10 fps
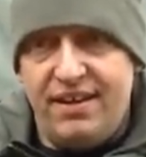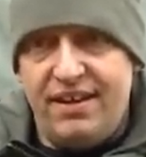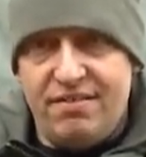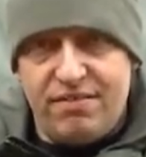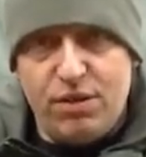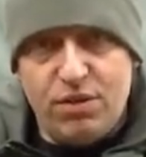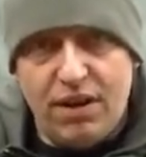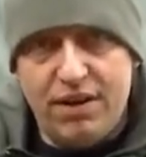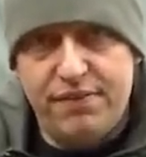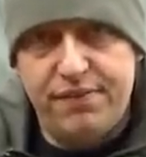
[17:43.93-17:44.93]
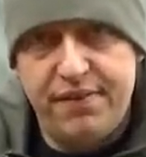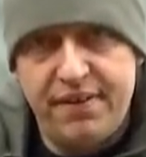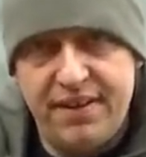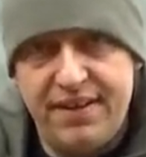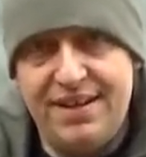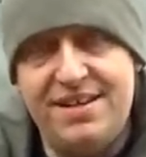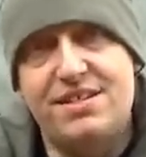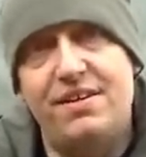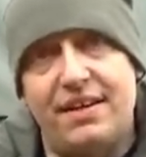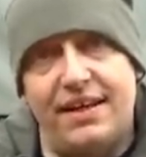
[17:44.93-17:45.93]
in real life it
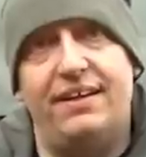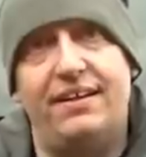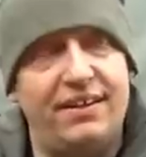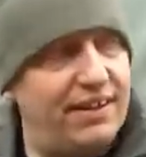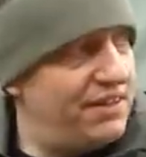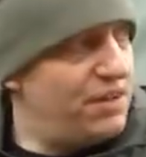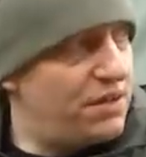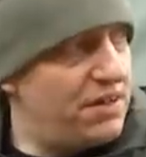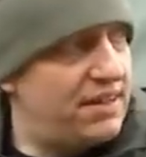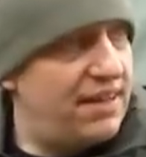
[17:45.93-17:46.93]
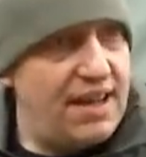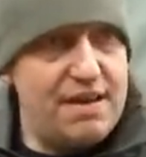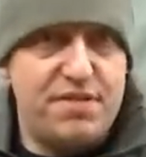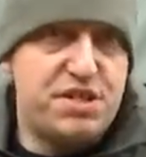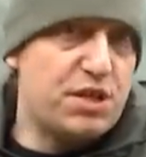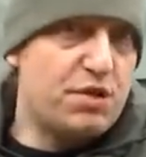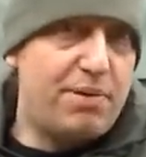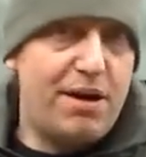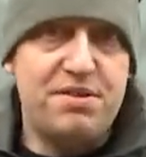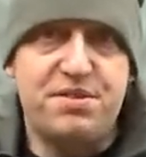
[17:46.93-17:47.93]
is like that. You know, you're not going to get every single
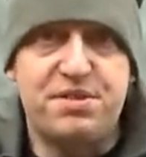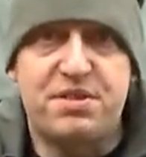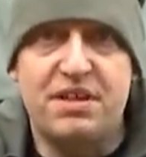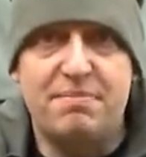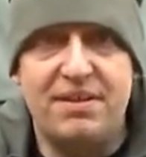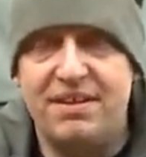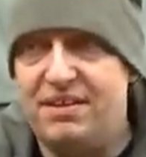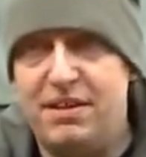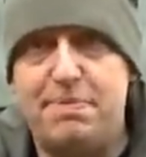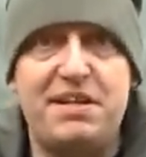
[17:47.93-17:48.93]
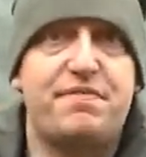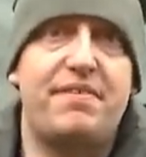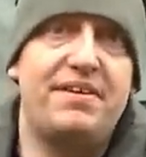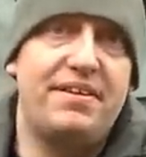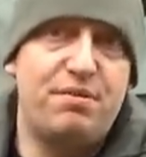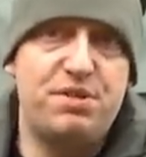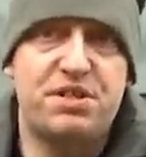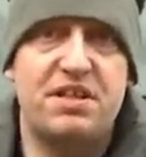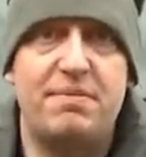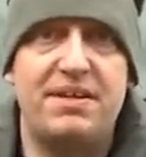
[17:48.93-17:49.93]
person's going to be your best friend. There's
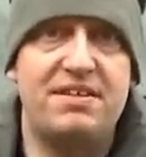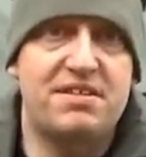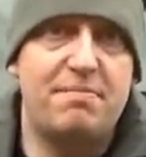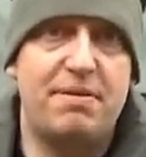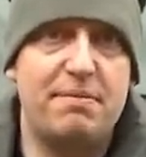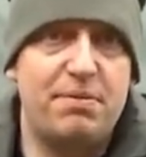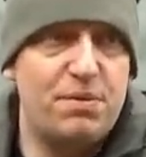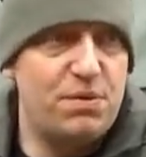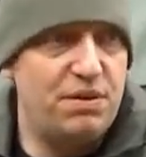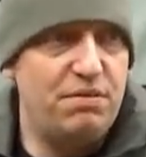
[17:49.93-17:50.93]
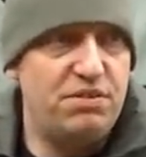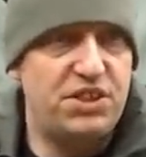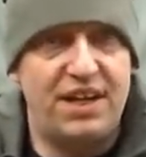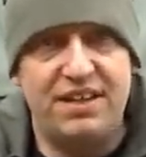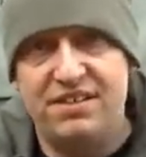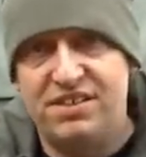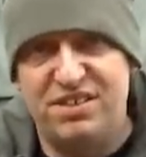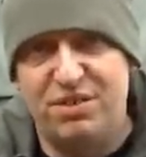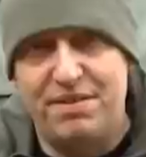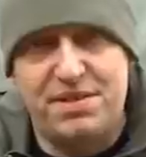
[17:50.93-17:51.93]
always going to be some people who change
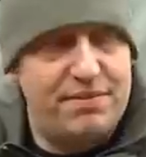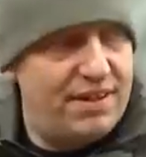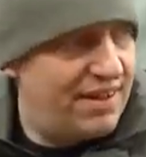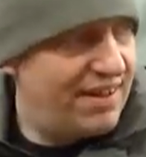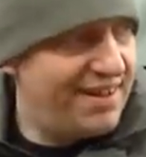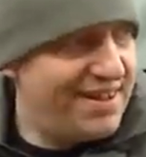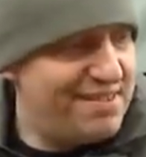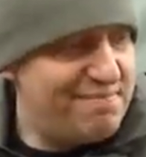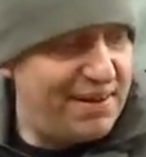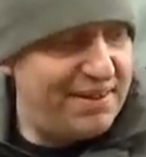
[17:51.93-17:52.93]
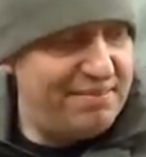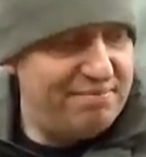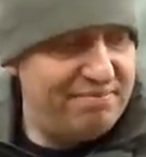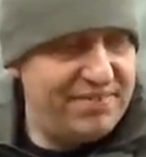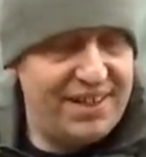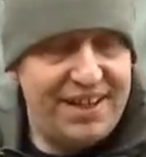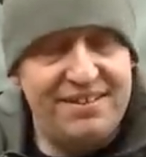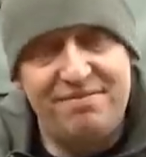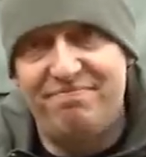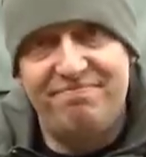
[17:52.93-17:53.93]
and all the rest of it. But you
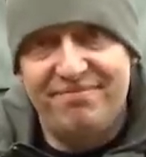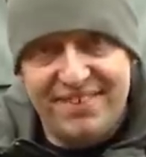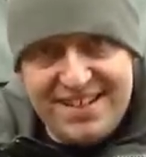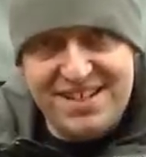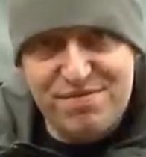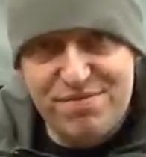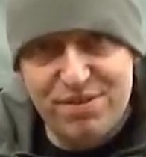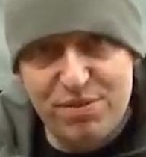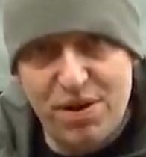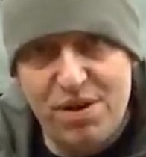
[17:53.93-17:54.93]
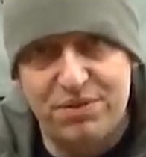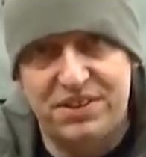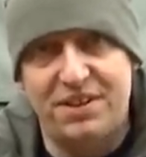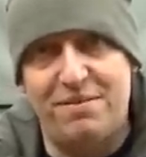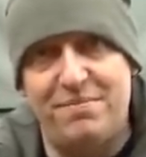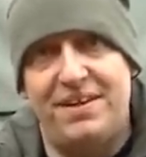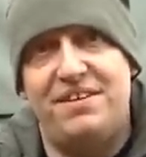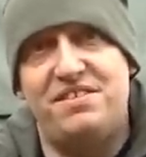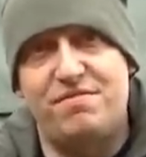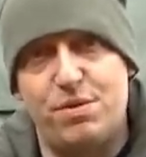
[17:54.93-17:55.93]
know, it's just real world time, you know,
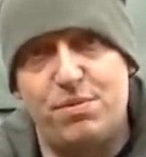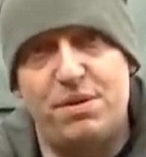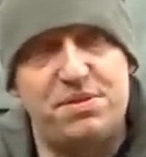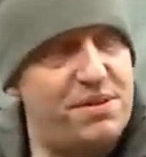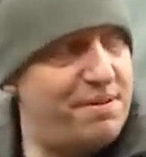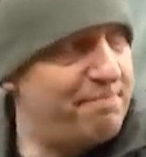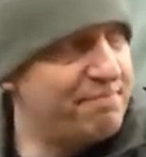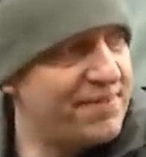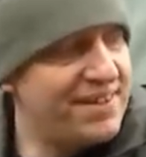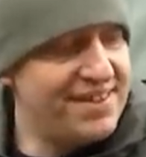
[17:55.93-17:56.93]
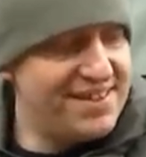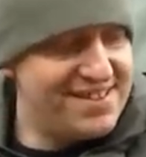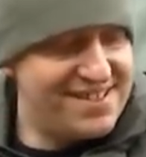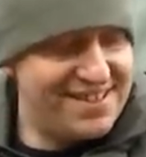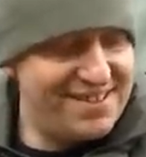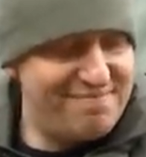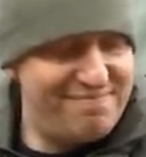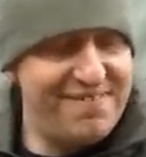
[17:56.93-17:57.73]
it's just real world time. So